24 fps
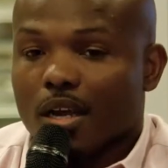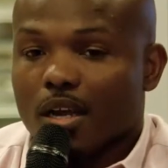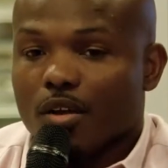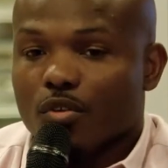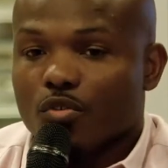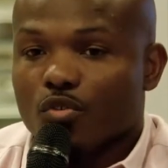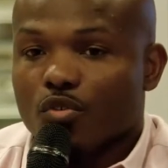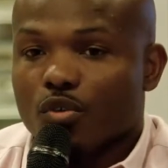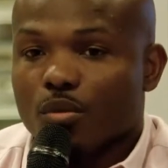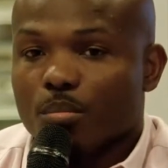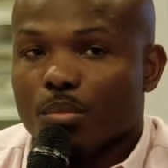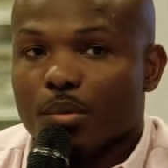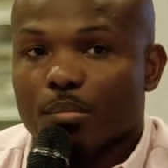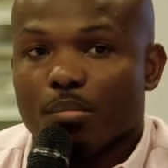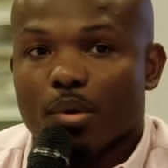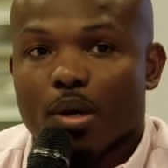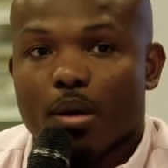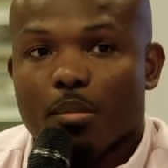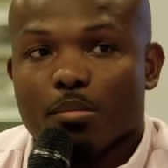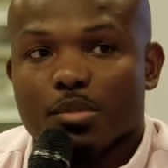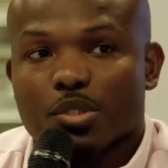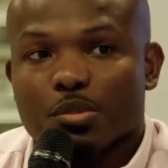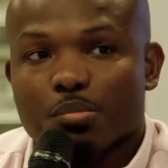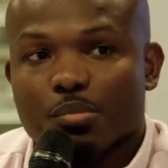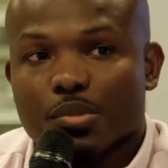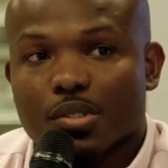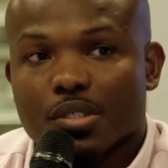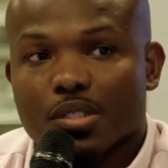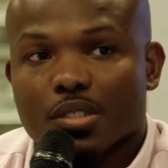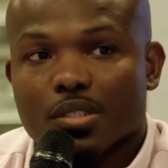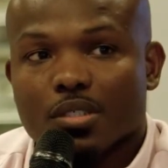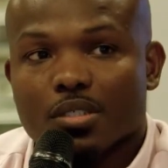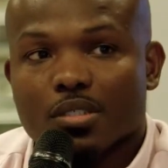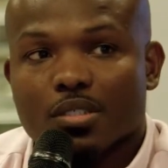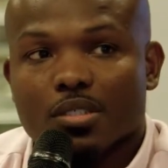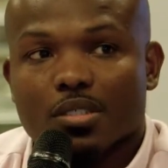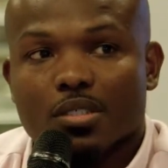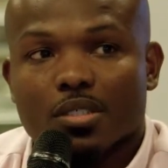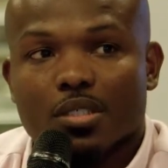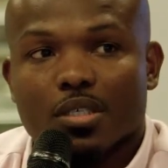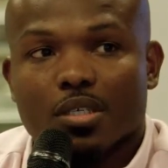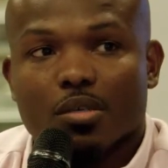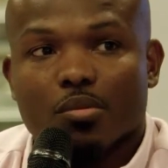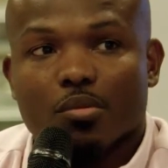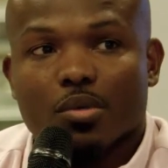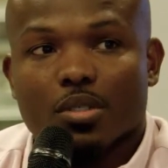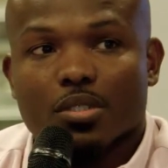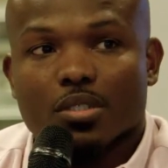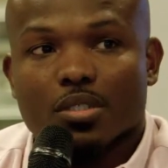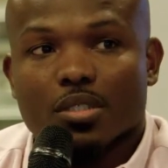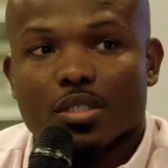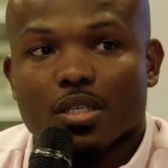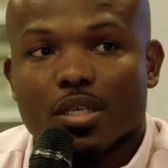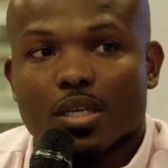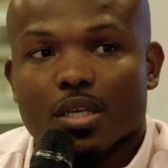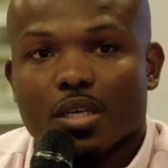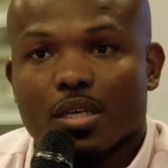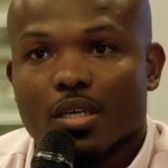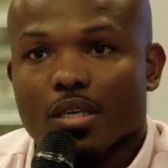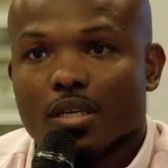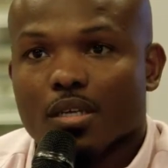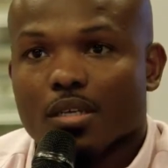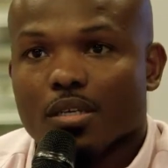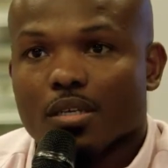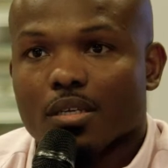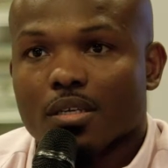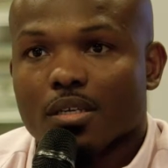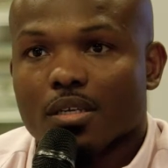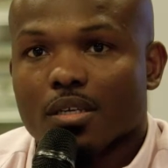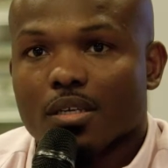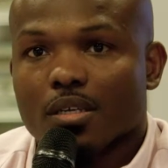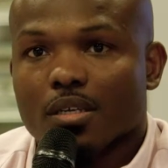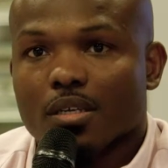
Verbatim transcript: I grew up in Palm Springs. It wasn't a,